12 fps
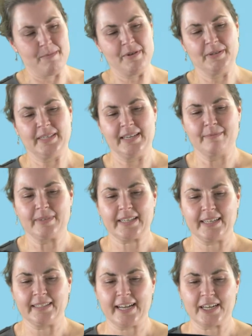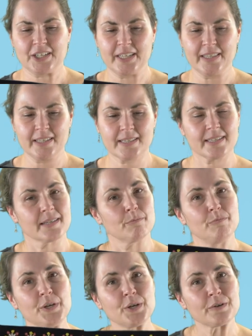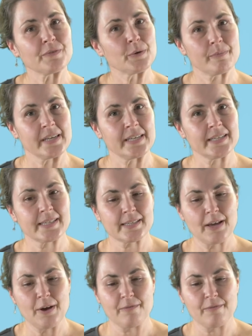museum's collection. This is a beautiful piece